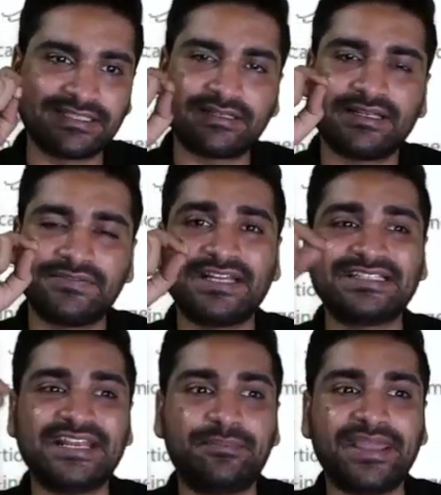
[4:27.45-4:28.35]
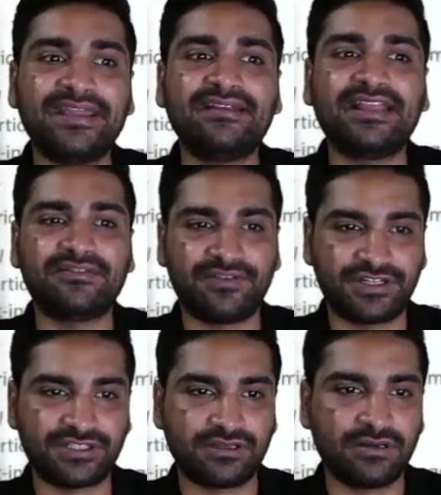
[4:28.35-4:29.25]
if there is any pain,
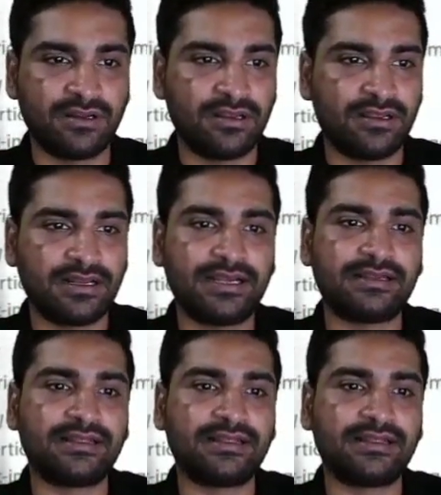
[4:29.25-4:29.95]
infection, right?